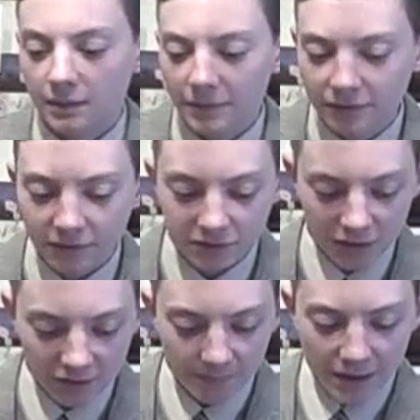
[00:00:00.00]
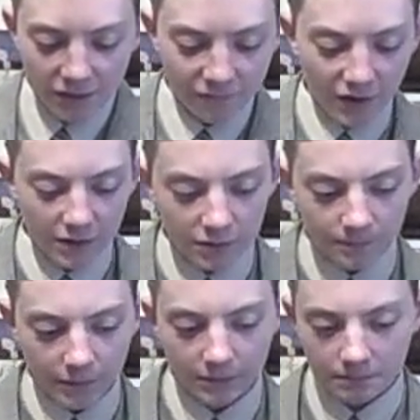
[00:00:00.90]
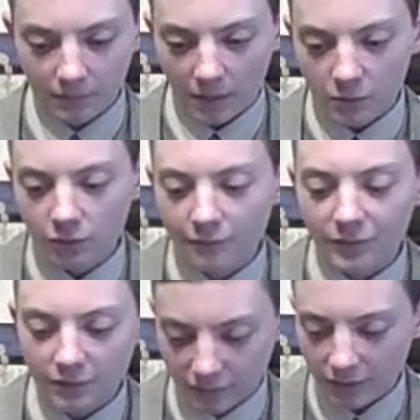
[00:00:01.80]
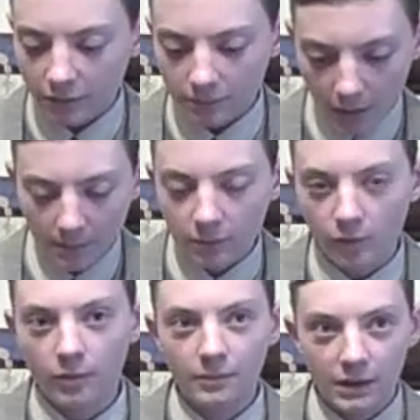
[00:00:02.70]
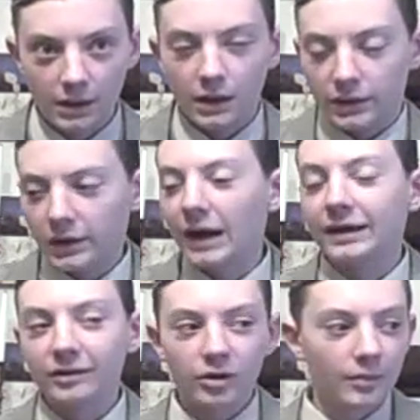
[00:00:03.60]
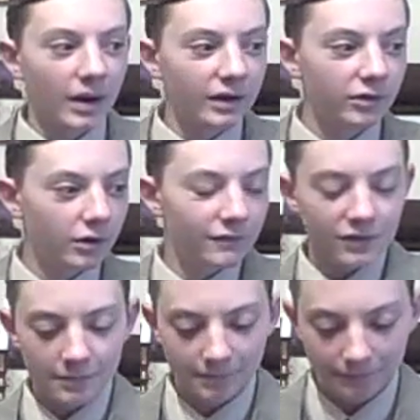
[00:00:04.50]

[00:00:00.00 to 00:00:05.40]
basically just specified it, but I'm cool with this, you know, I'm cool. Not getting on my nerves.